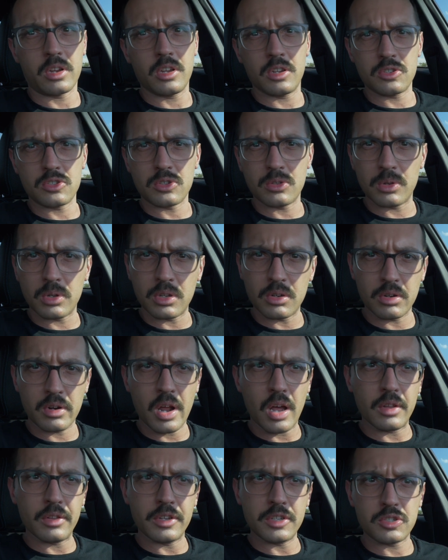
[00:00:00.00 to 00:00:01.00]
history or
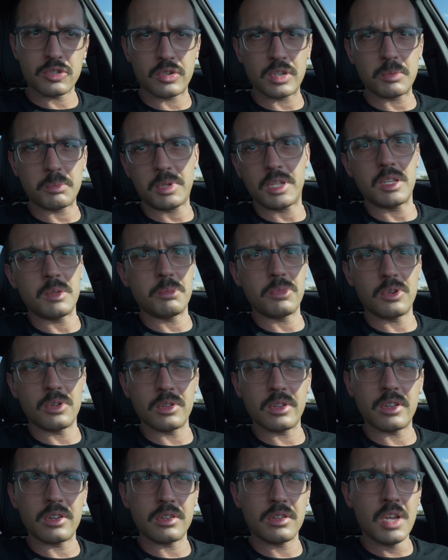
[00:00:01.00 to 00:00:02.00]
how they treat
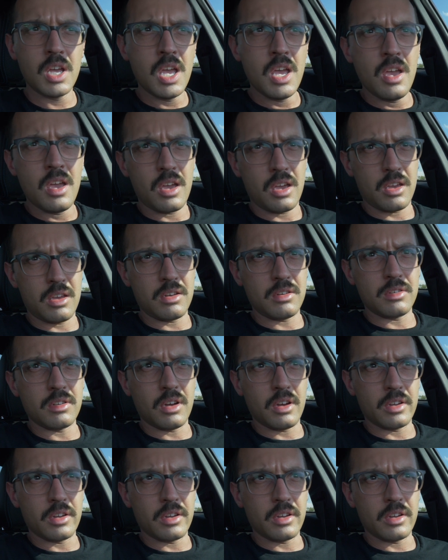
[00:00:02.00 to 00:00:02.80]
people, and